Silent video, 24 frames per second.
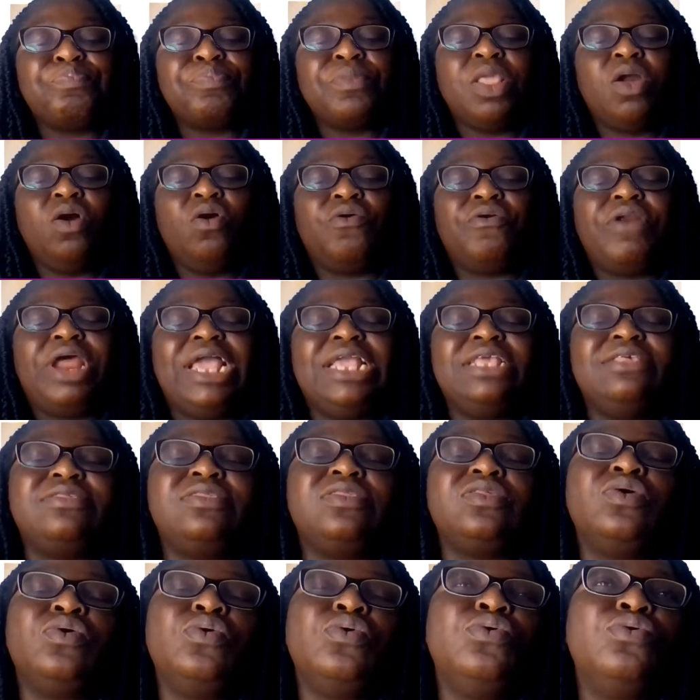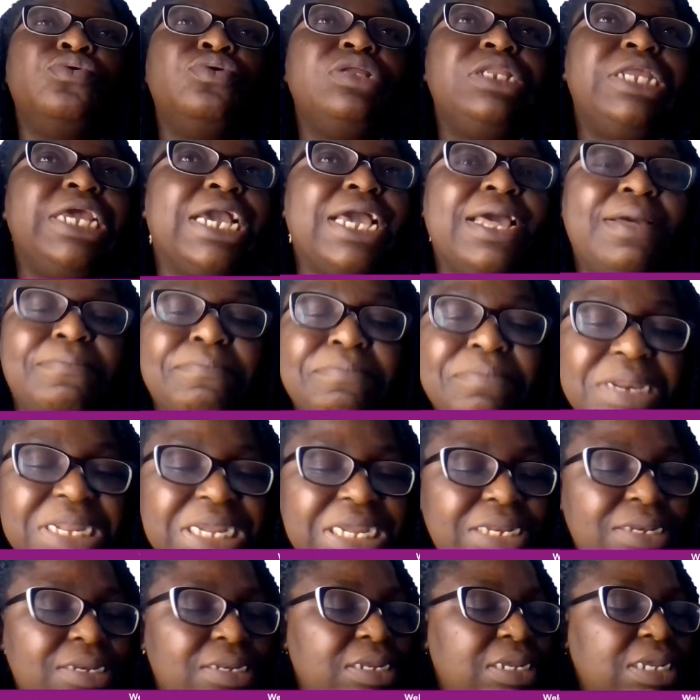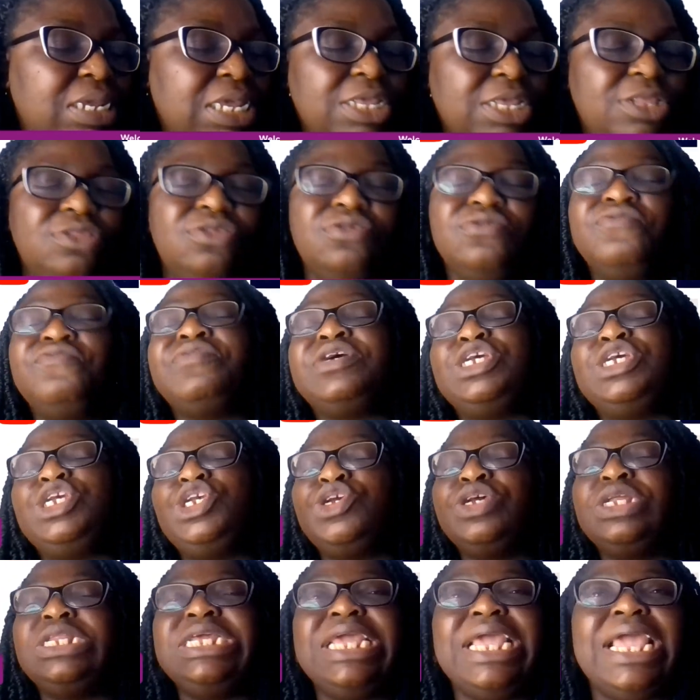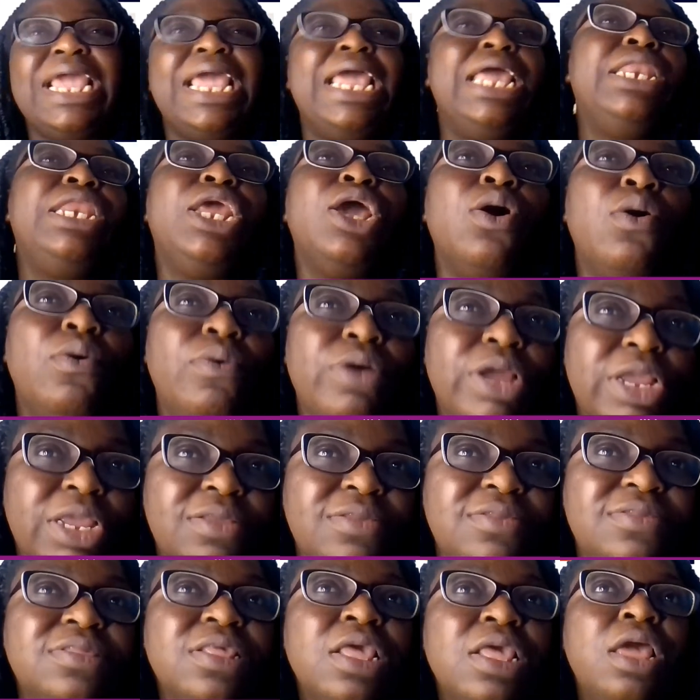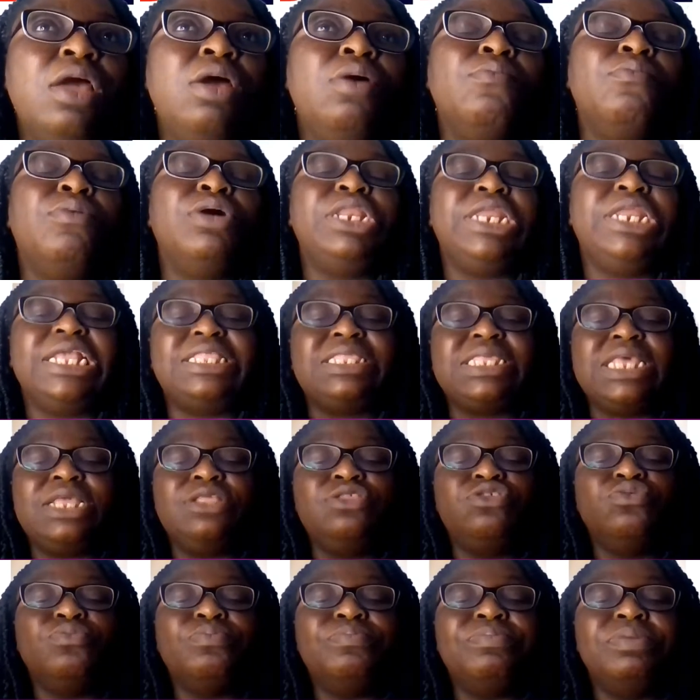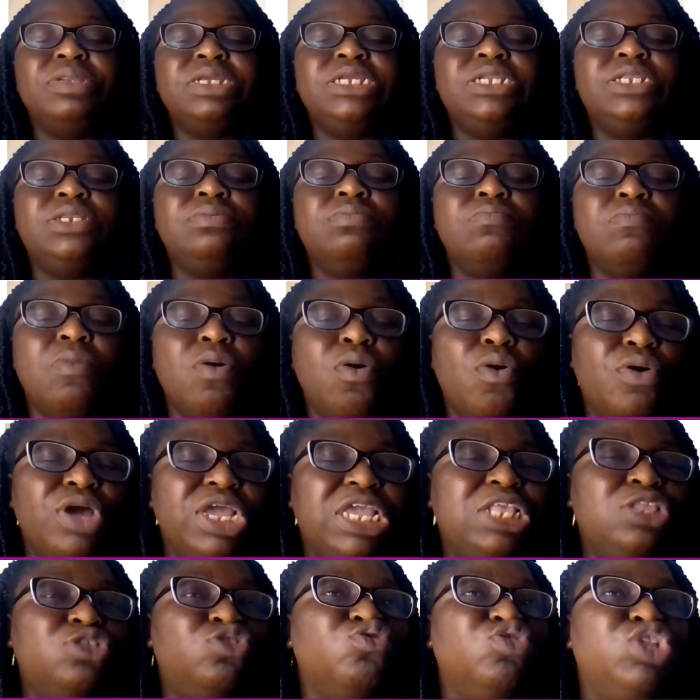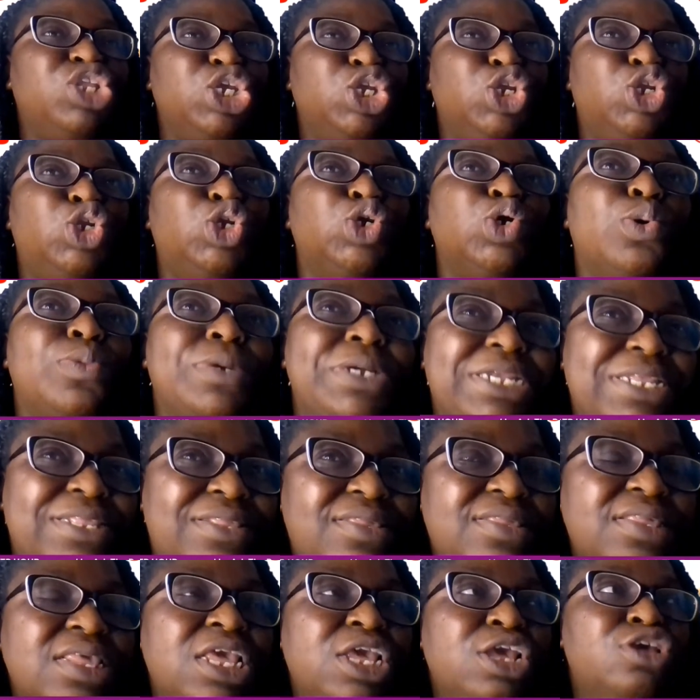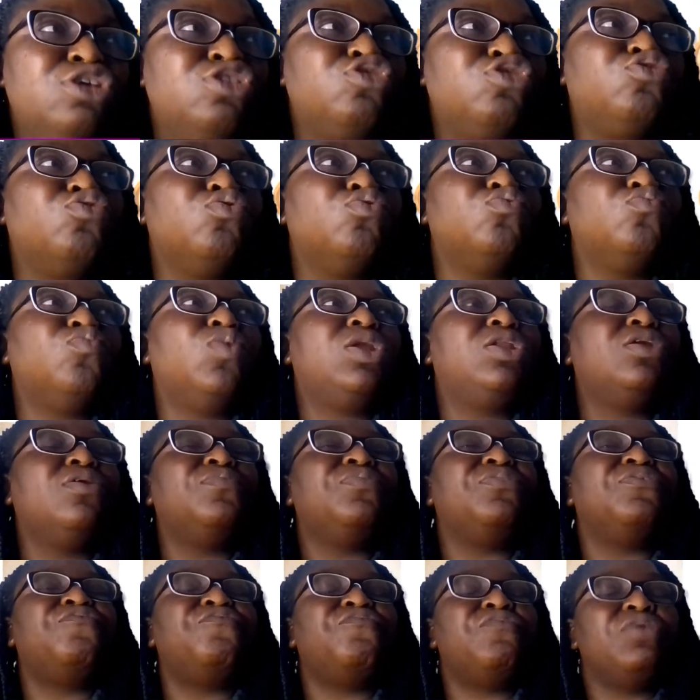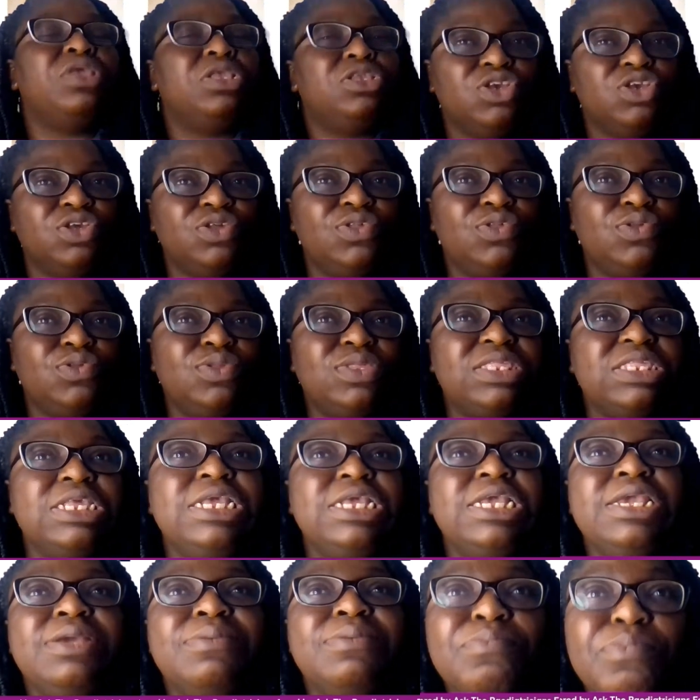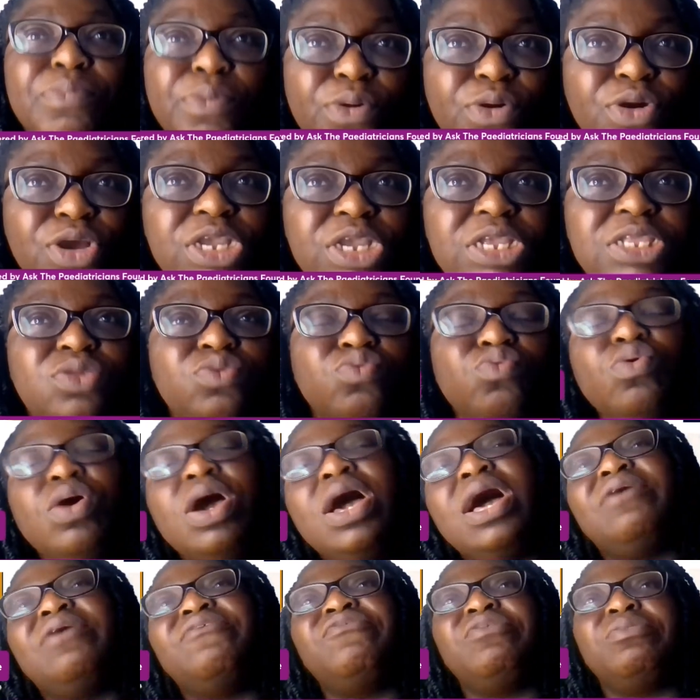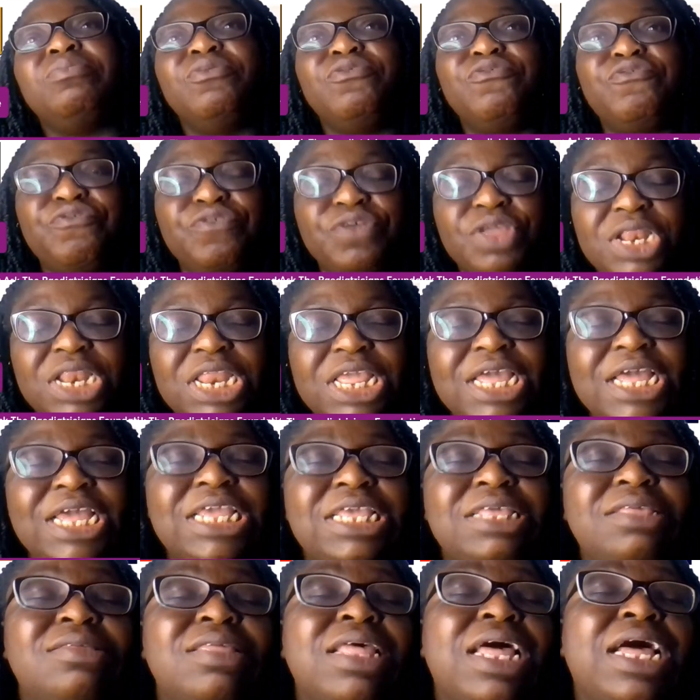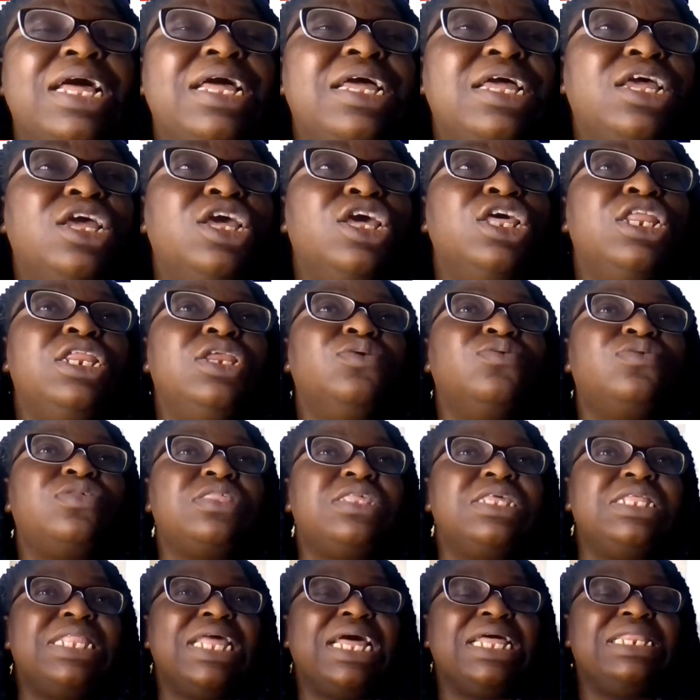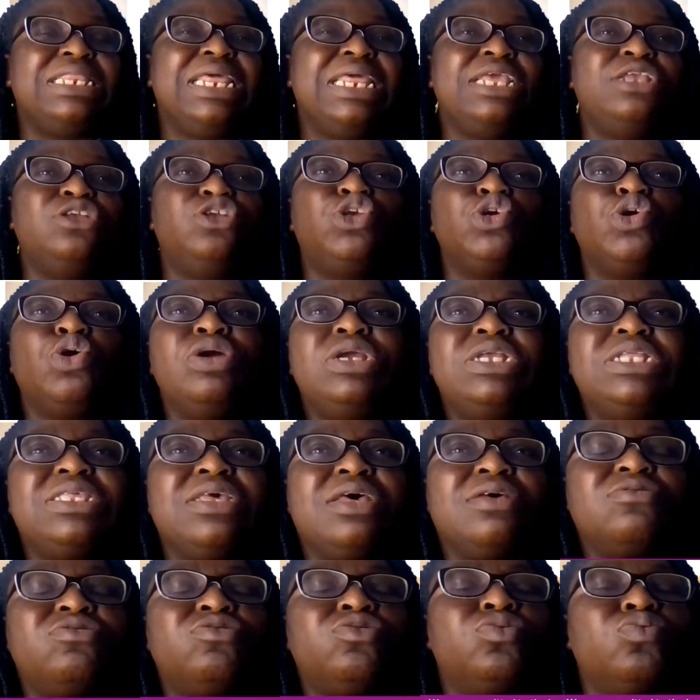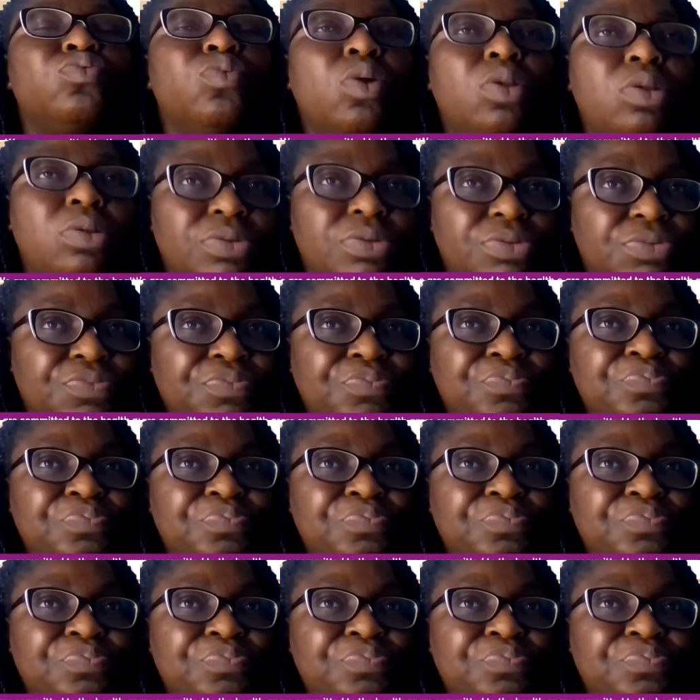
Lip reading: All right, so they can bleed into virtually any organs, but they tend to bleed more into the joints. So one of the features you see in boys who have hemophilia is that you see that their joints are swollen,